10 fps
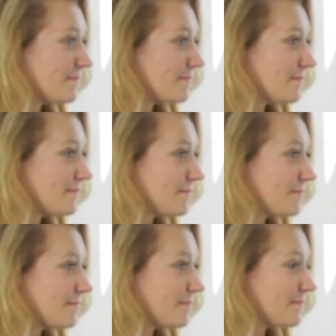
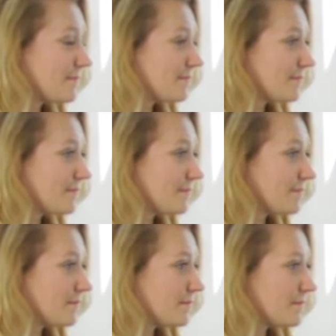
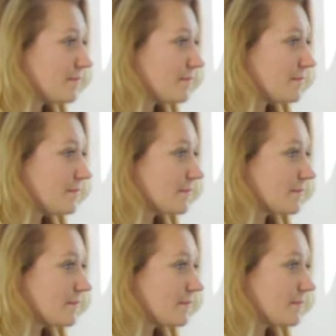
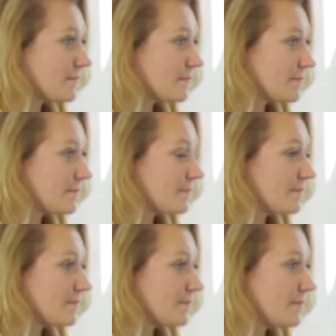
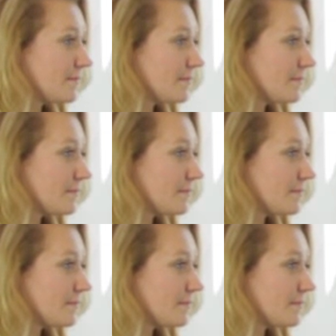The person shown says nothing.